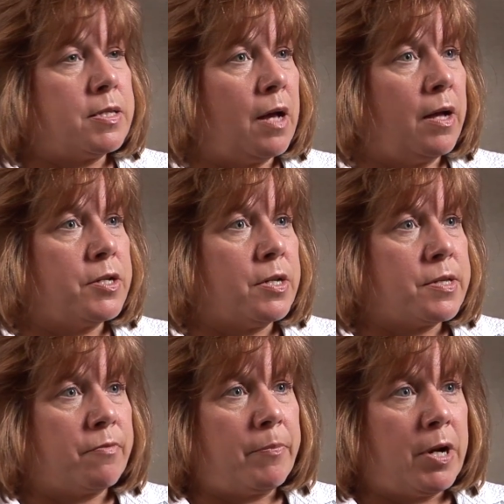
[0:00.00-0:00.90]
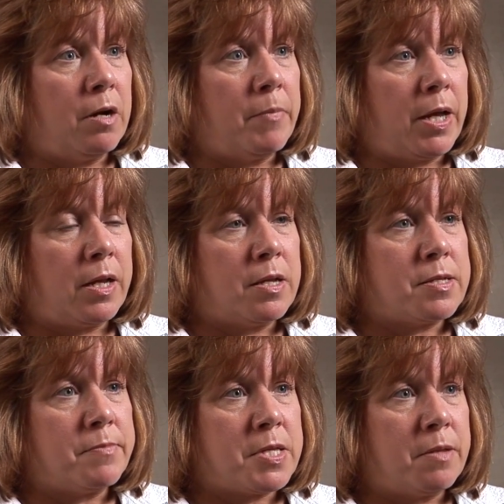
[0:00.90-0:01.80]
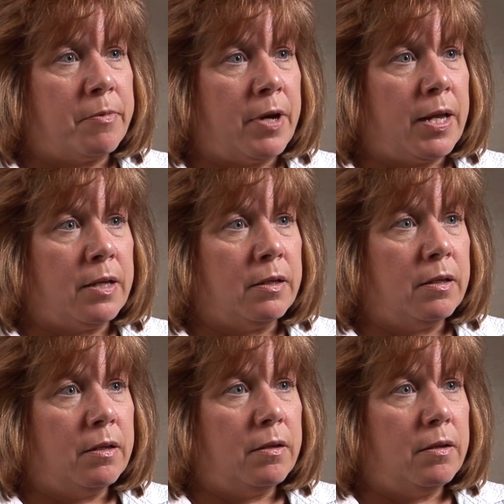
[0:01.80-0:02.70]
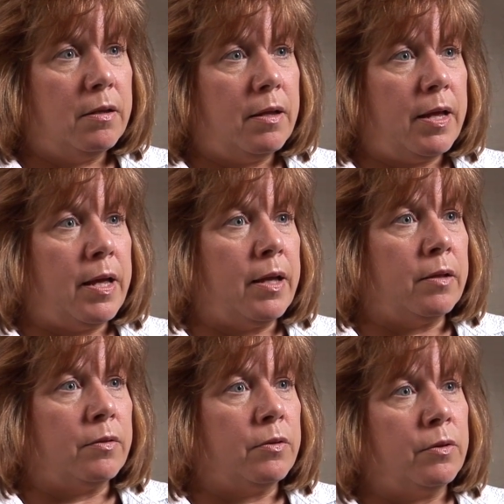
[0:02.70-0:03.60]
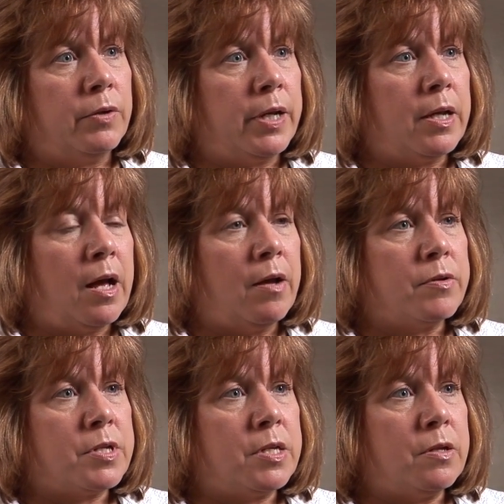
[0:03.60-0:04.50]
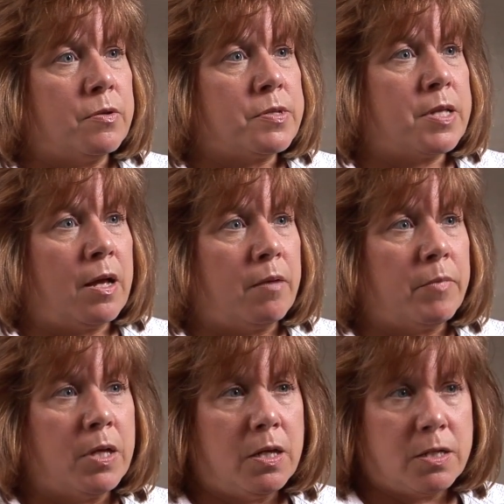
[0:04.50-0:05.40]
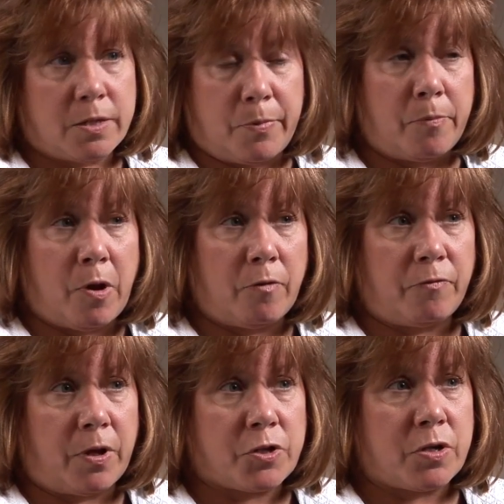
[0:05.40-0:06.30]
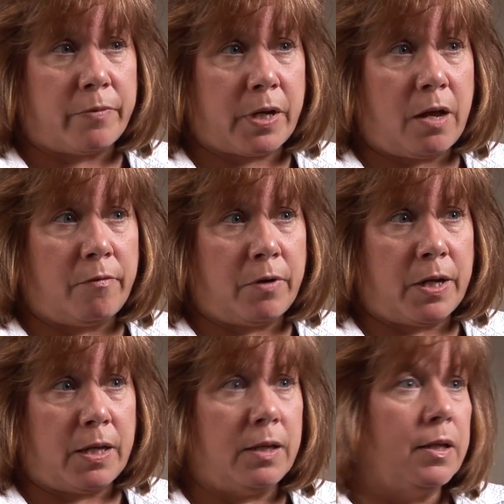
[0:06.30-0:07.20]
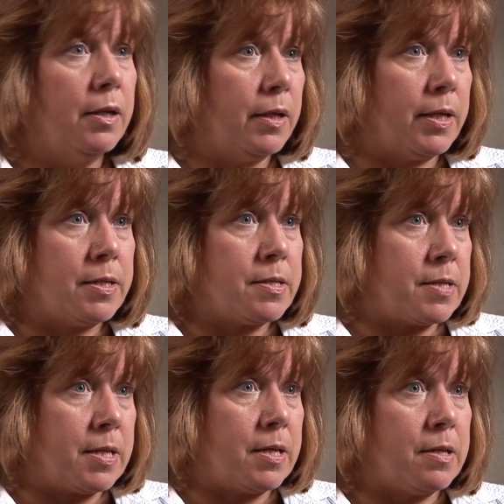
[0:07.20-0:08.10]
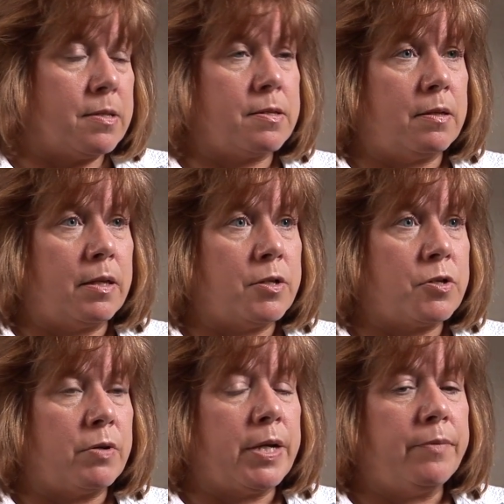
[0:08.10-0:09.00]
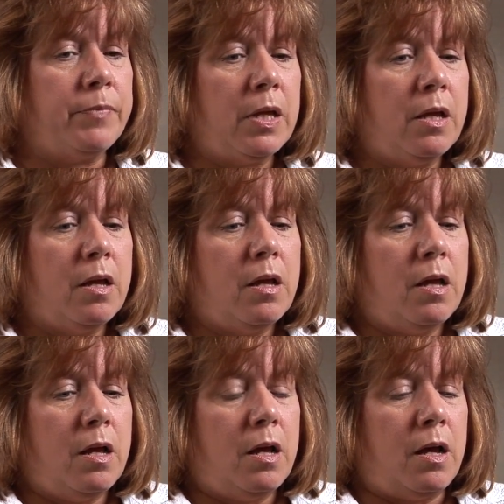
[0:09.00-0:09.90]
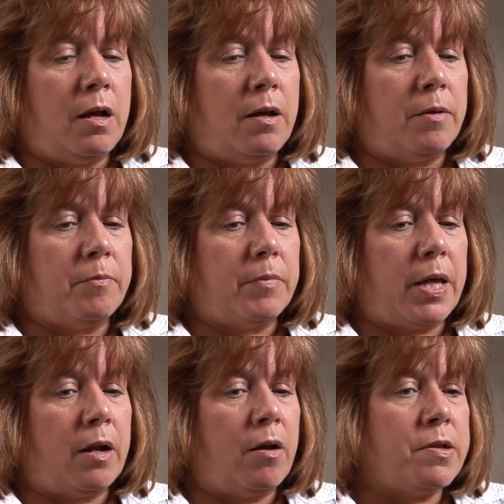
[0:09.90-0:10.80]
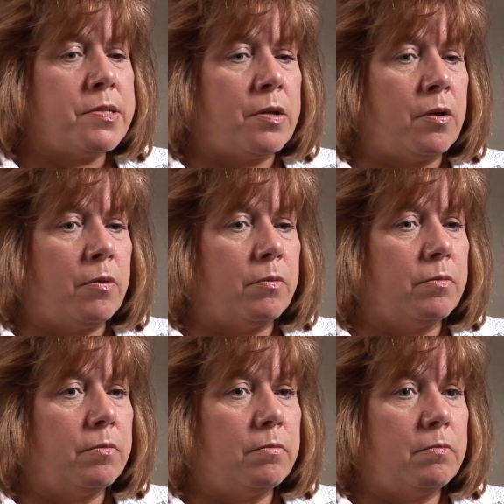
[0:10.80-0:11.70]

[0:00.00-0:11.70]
endogenous repair mechanisms in the brain and learning how to use them to promote functional recovery in disease and injury. Um, and also